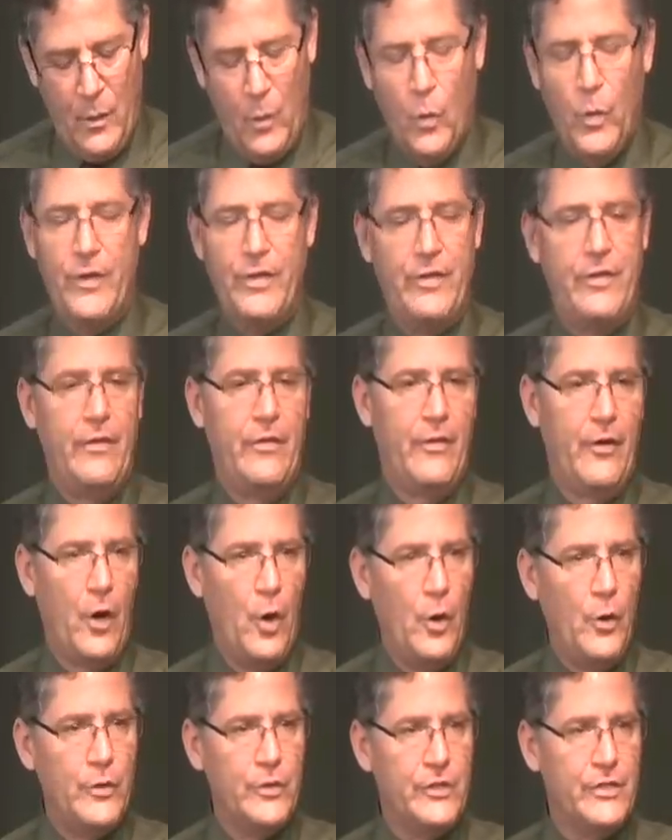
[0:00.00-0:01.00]
with
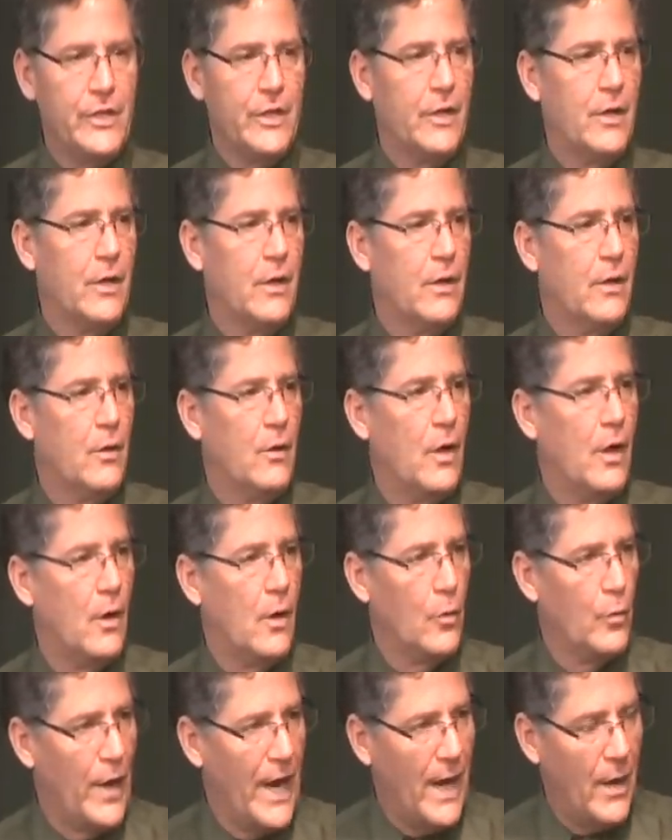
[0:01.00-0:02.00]
those
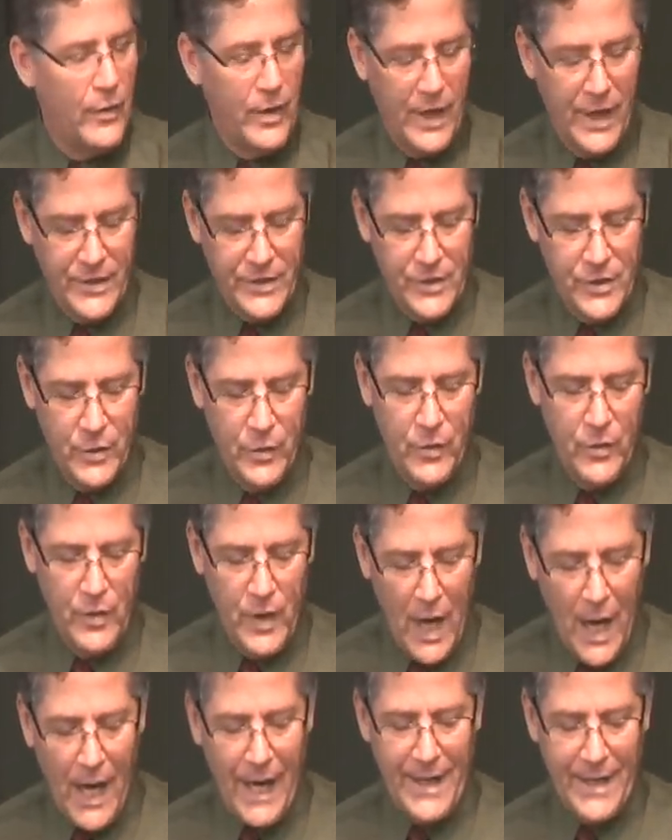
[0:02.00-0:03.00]
around us who do
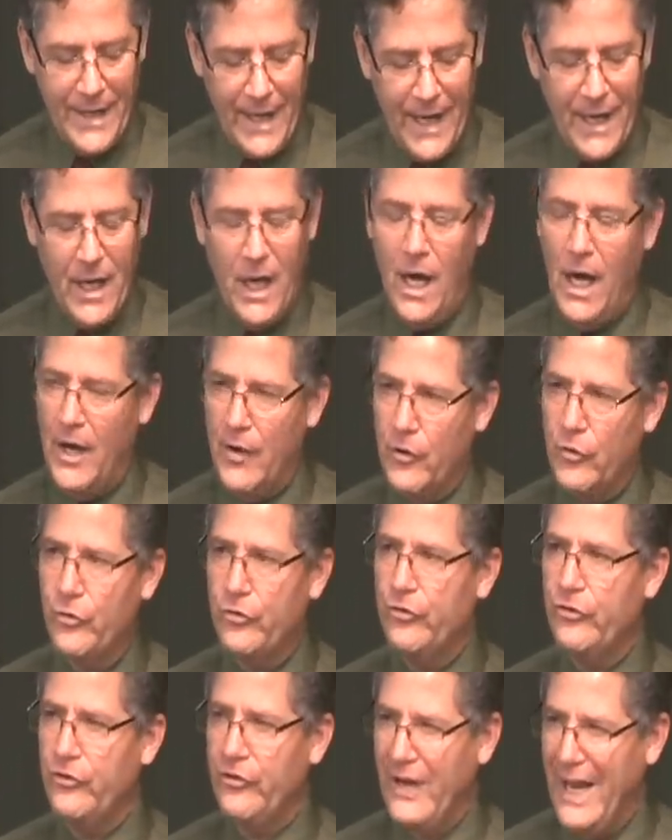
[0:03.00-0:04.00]
not yet
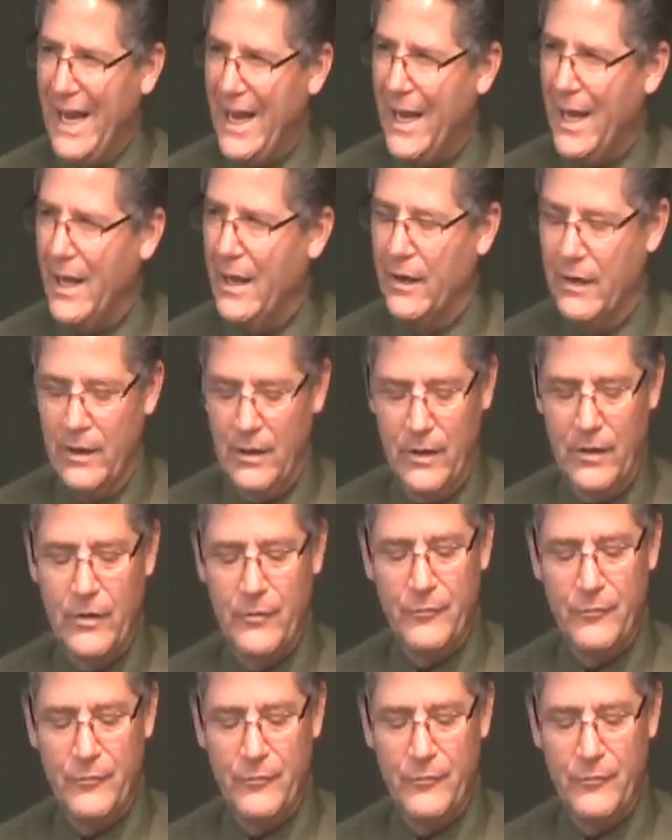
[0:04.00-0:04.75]
understand